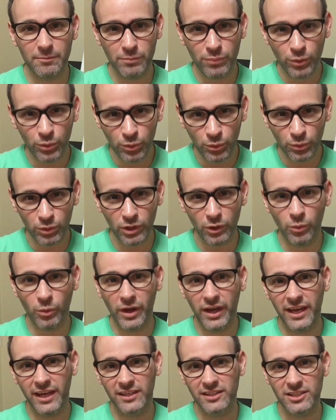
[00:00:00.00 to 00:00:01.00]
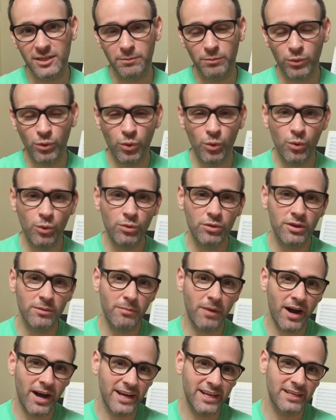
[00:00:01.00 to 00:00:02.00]
pull the
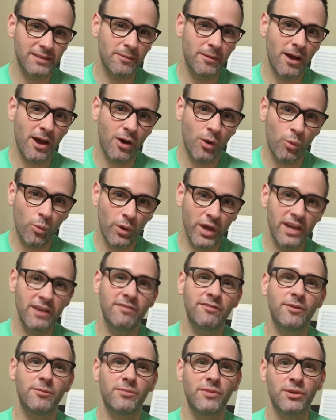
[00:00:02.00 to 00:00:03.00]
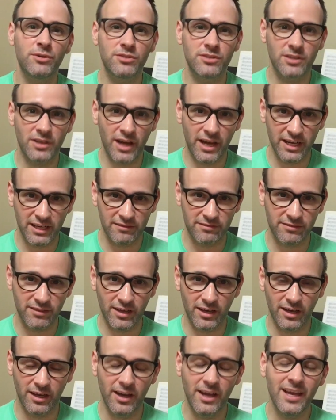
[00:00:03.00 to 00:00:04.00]
mind away from those kind
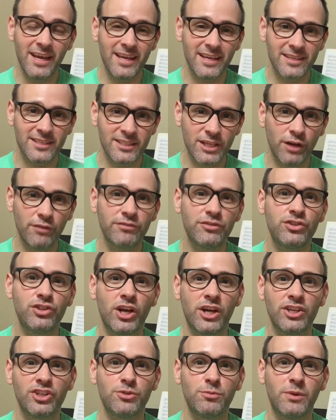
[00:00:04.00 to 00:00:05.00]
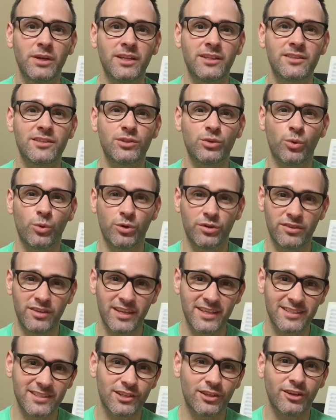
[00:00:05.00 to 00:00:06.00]
of self-judgments or
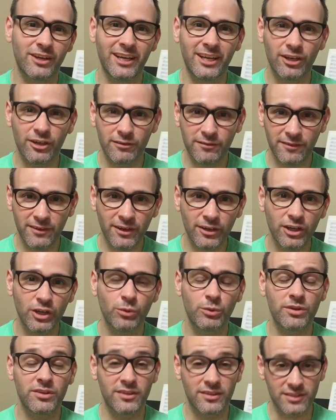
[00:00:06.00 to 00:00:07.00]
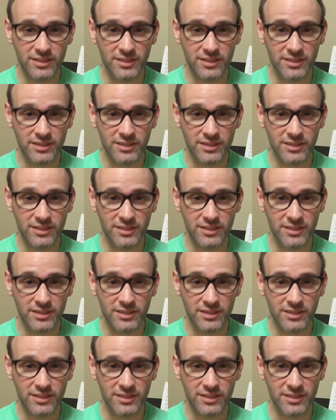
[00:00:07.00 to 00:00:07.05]
things that are interfering with